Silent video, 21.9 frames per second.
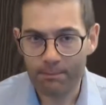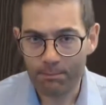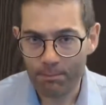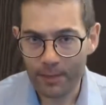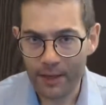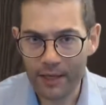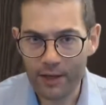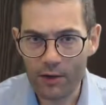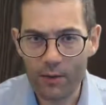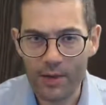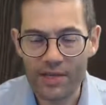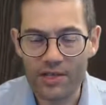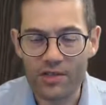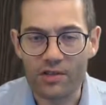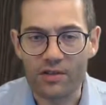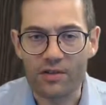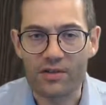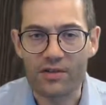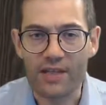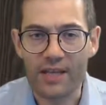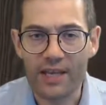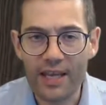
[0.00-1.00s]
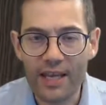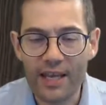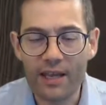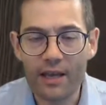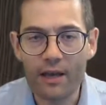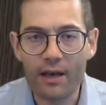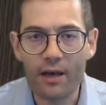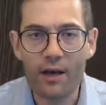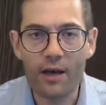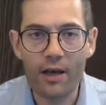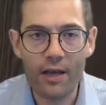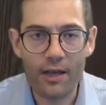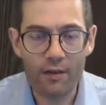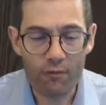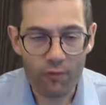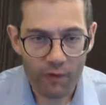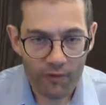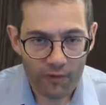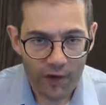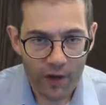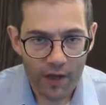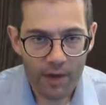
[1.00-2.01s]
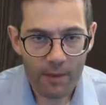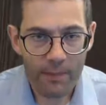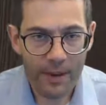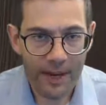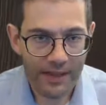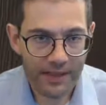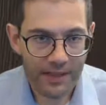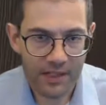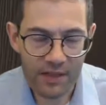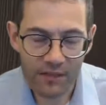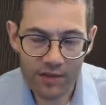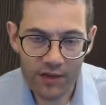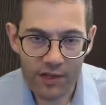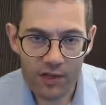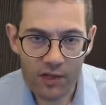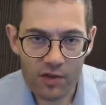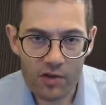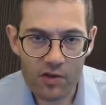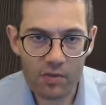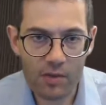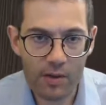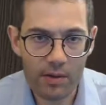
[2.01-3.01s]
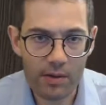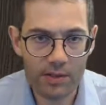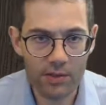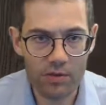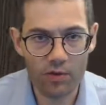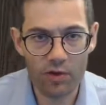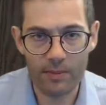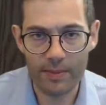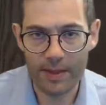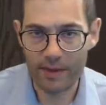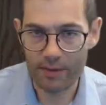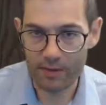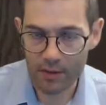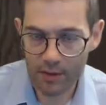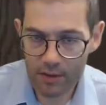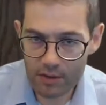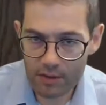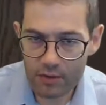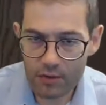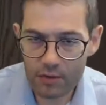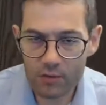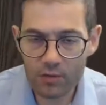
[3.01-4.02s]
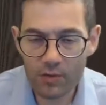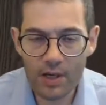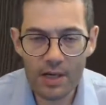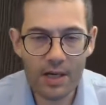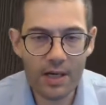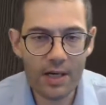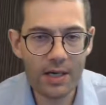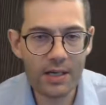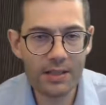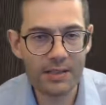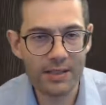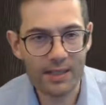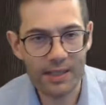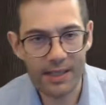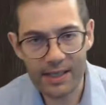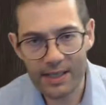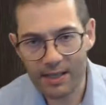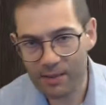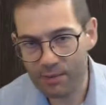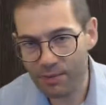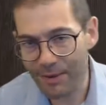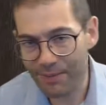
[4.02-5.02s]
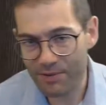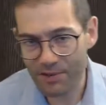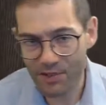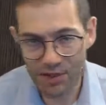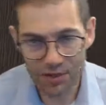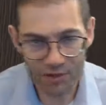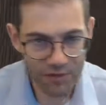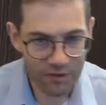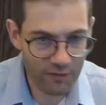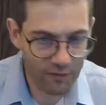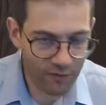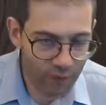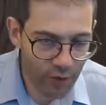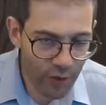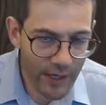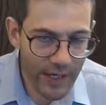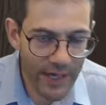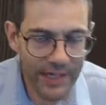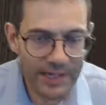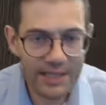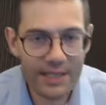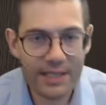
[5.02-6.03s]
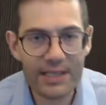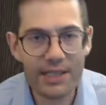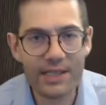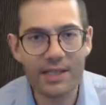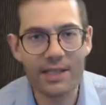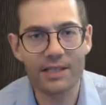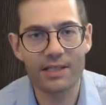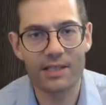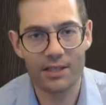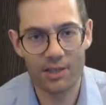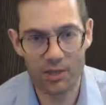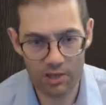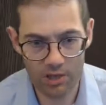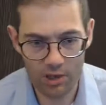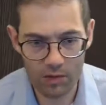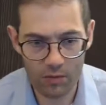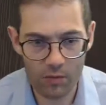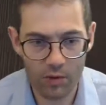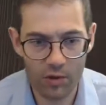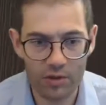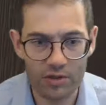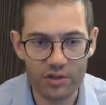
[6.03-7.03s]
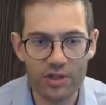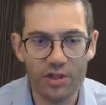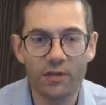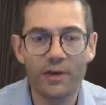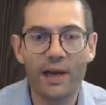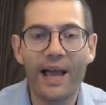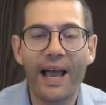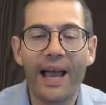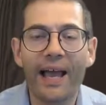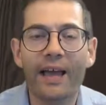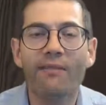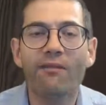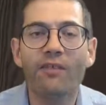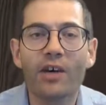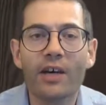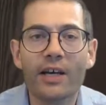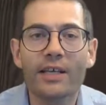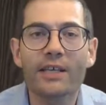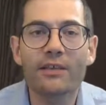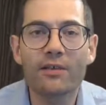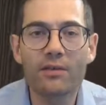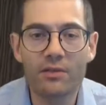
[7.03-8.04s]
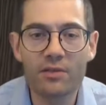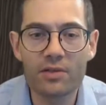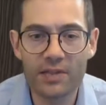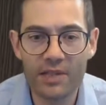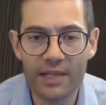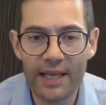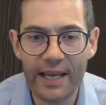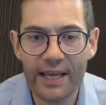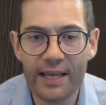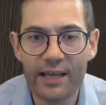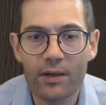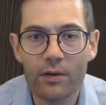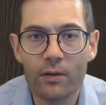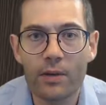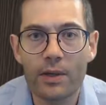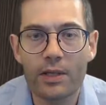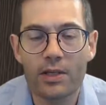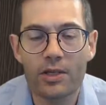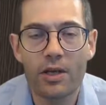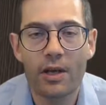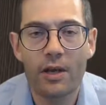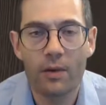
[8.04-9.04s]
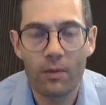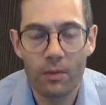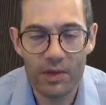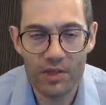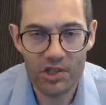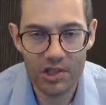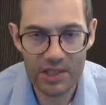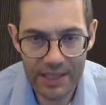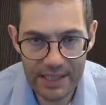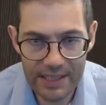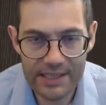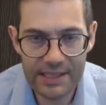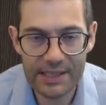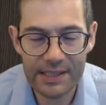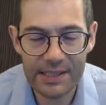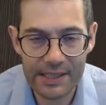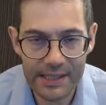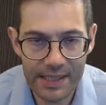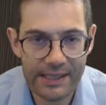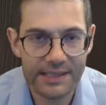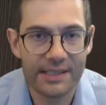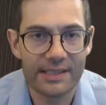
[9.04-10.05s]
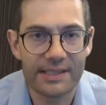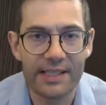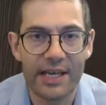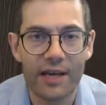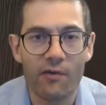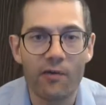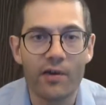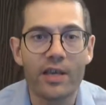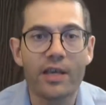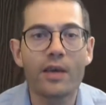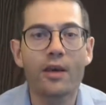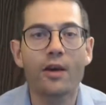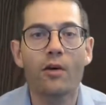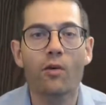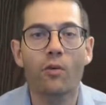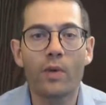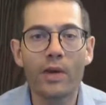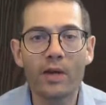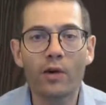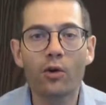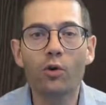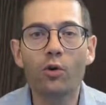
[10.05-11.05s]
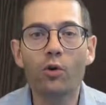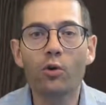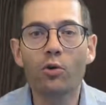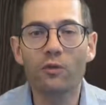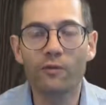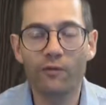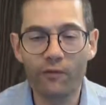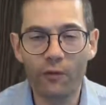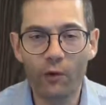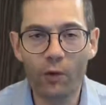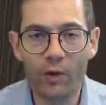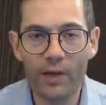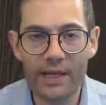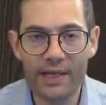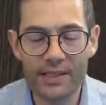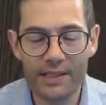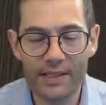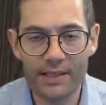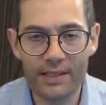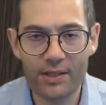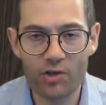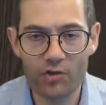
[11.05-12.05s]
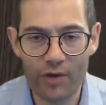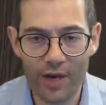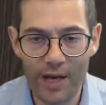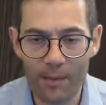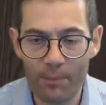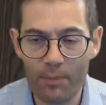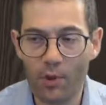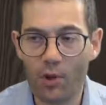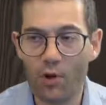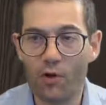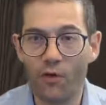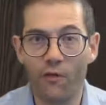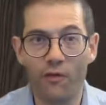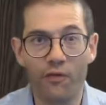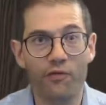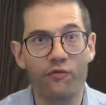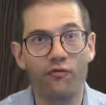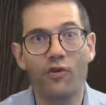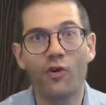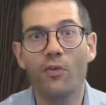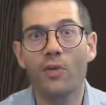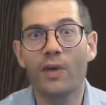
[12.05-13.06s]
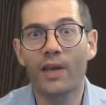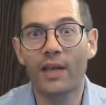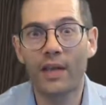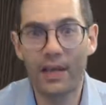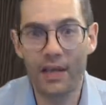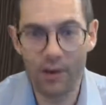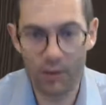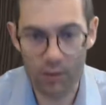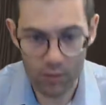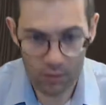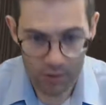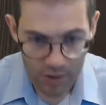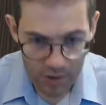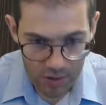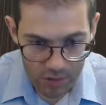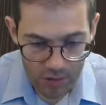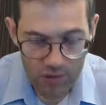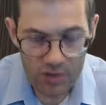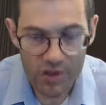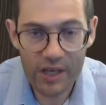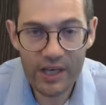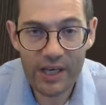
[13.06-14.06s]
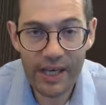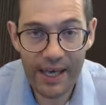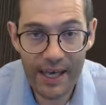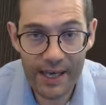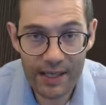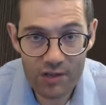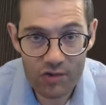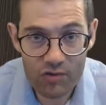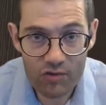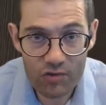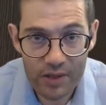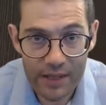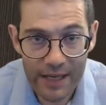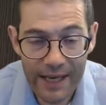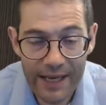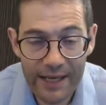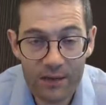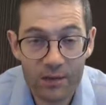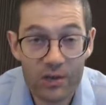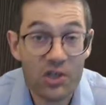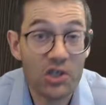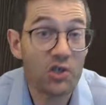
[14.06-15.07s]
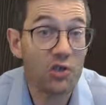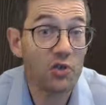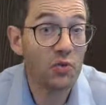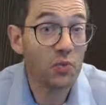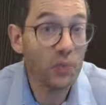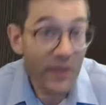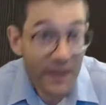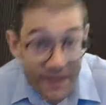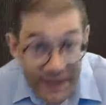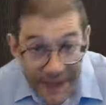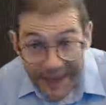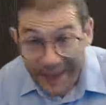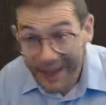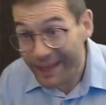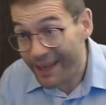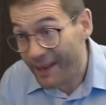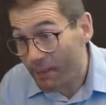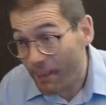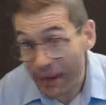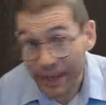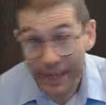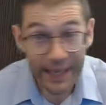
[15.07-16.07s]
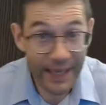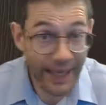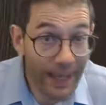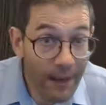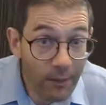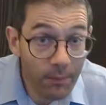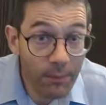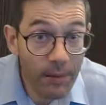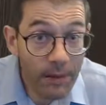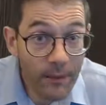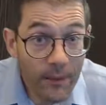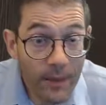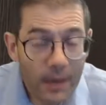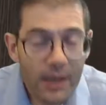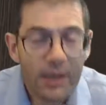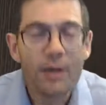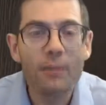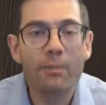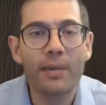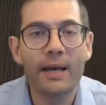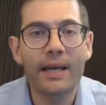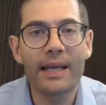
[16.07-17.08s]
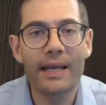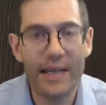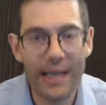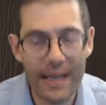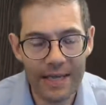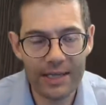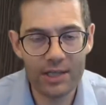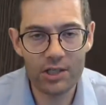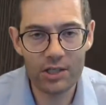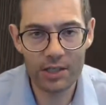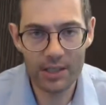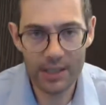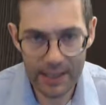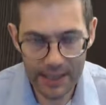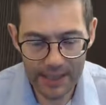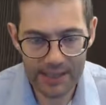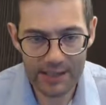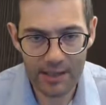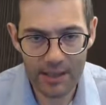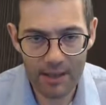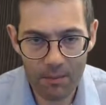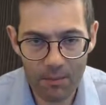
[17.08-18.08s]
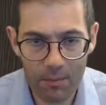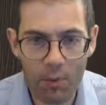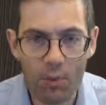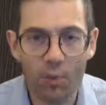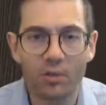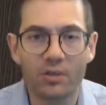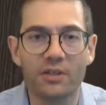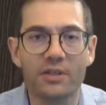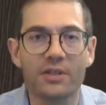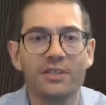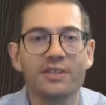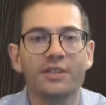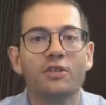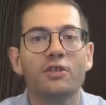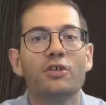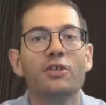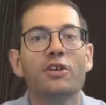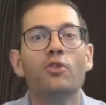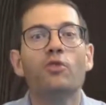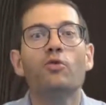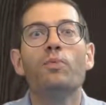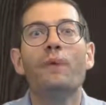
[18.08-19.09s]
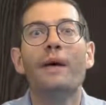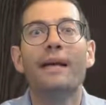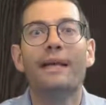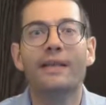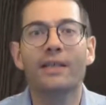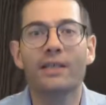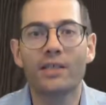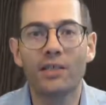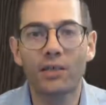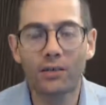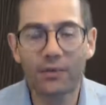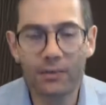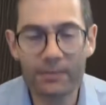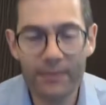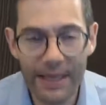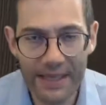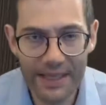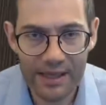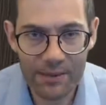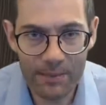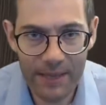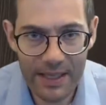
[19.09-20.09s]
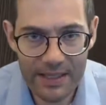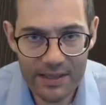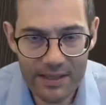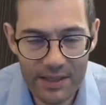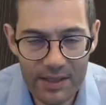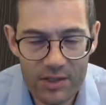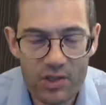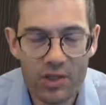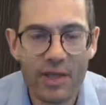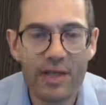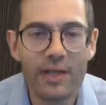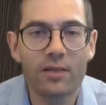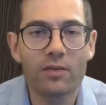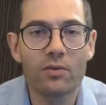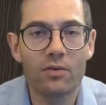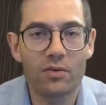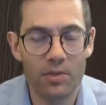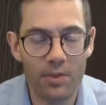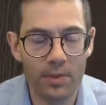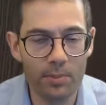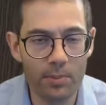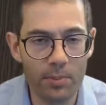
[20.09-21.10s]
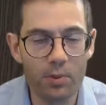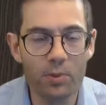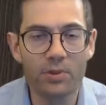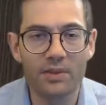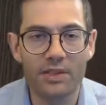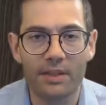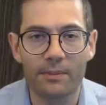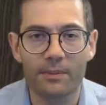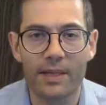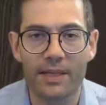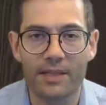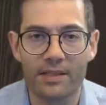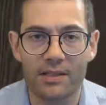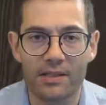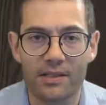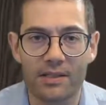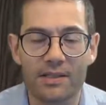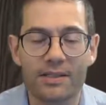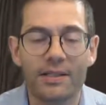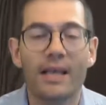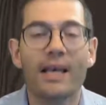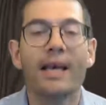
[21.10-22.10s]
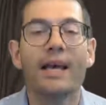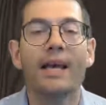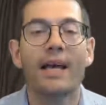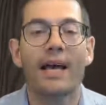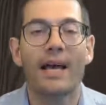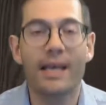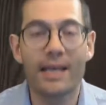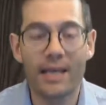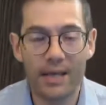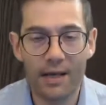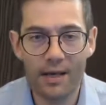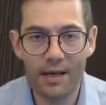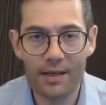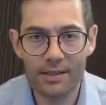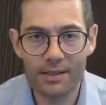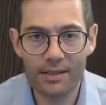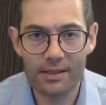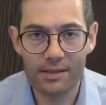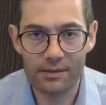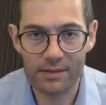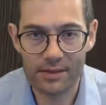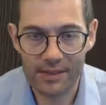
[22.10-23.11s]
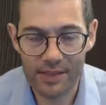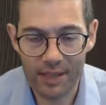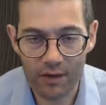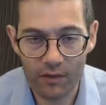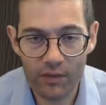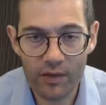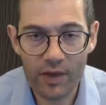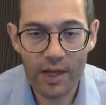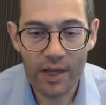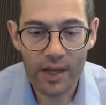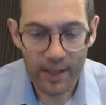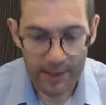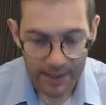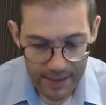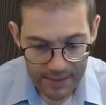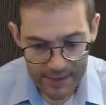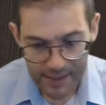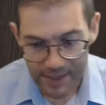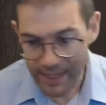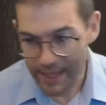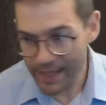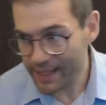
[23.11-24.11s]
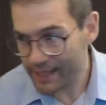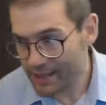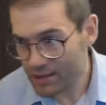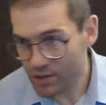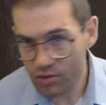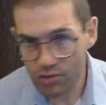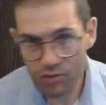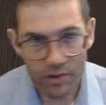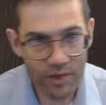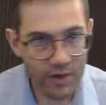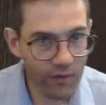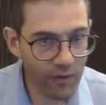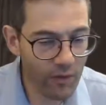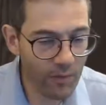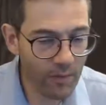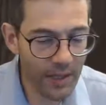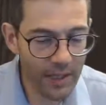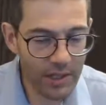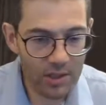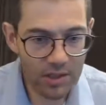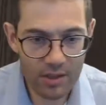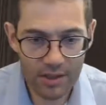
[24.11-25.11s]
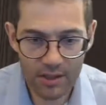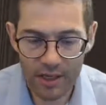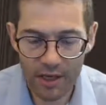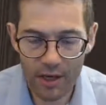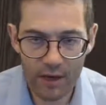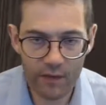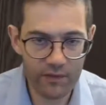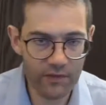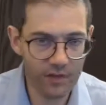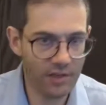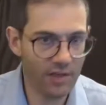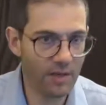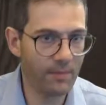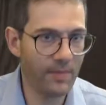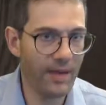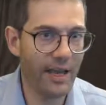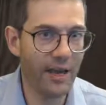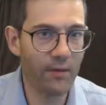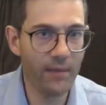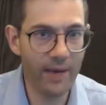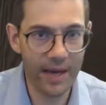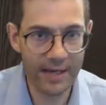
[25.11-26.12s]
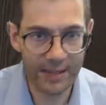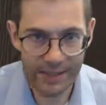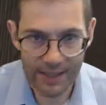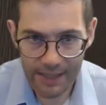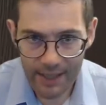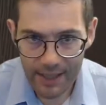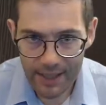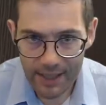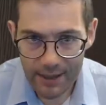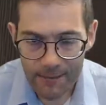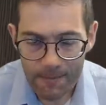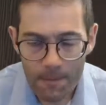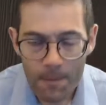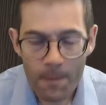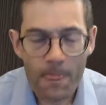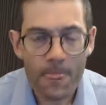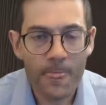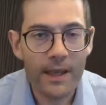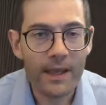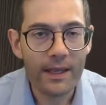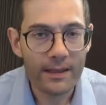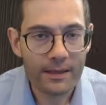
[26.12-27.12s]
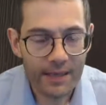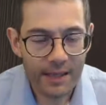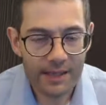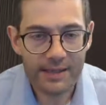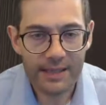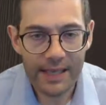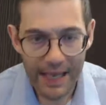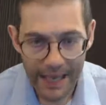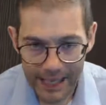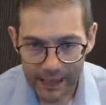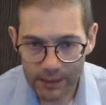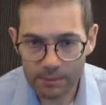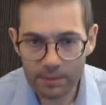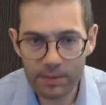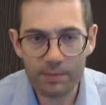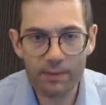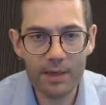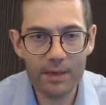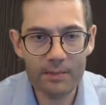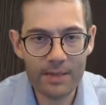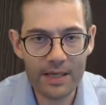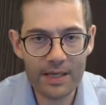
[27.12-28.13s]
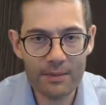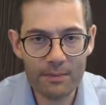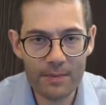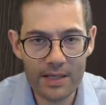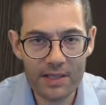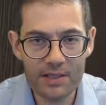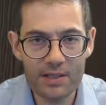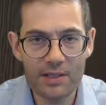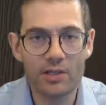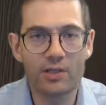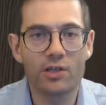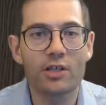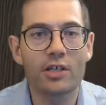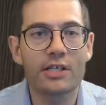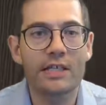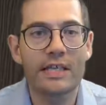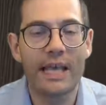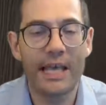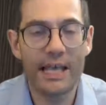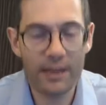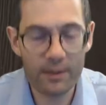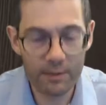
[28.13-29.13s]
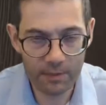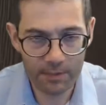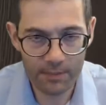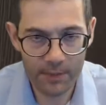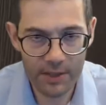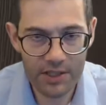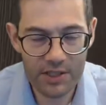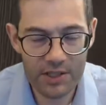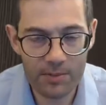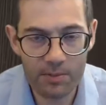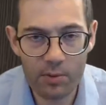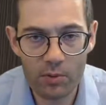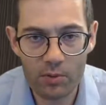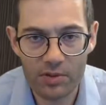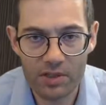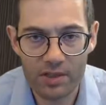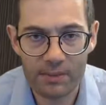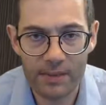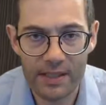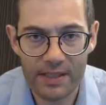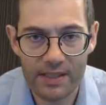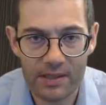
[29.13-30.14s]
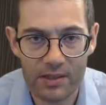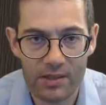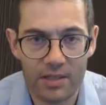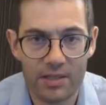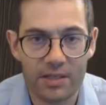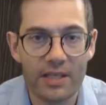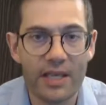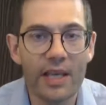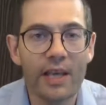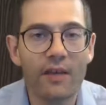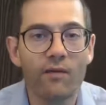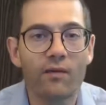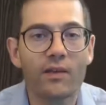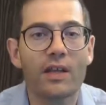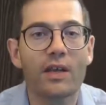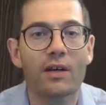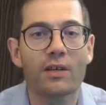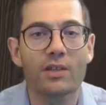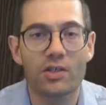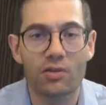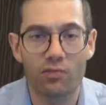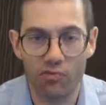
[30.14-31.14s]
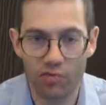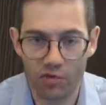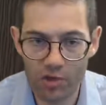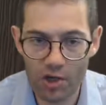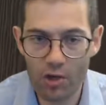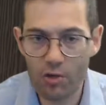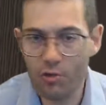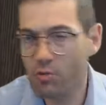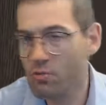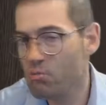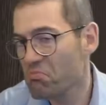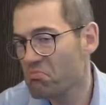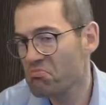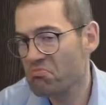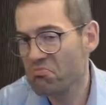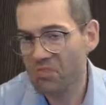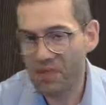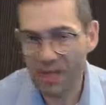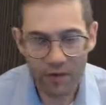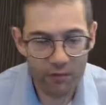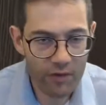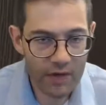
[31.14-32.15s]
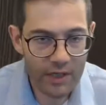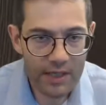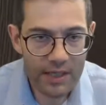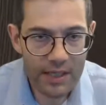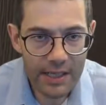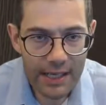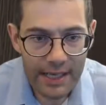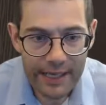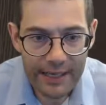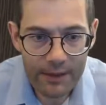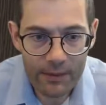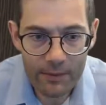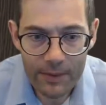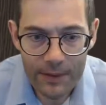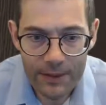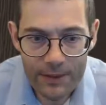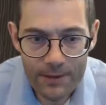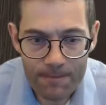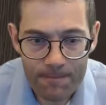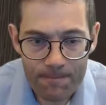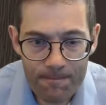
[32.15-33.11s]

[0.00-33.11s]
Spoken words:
Big questions, and here I refer back to the videos where I talk about glue words and legal prepositional phrases and so on. So have I used language which isn't necessary? We all fall into the trap of throwing in or using extra language because we think it might help, but it actually isn't important. So go back to your main message and your supporting messages and ask yourself, this extra information that I've somehow added in, does it help my main message? Does it help my supporting messages? If the answer is no, get rid of the language.